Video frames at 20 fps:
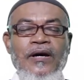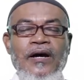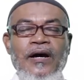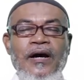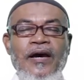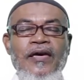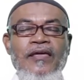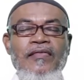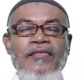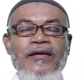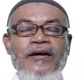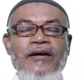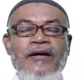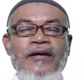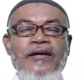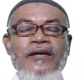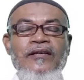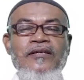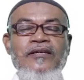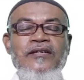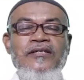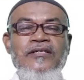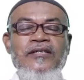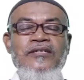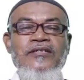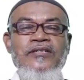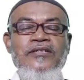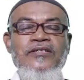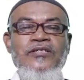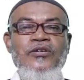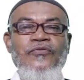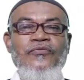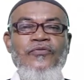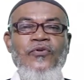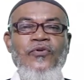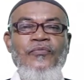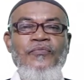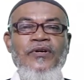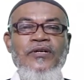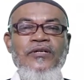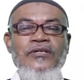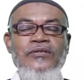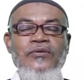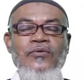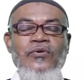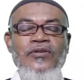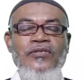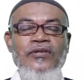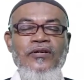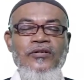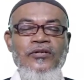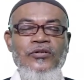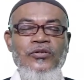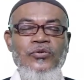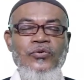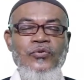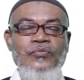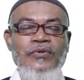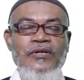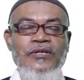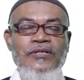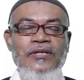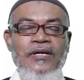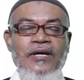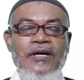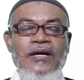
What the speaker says: either it is a 64-bit or 32-bit,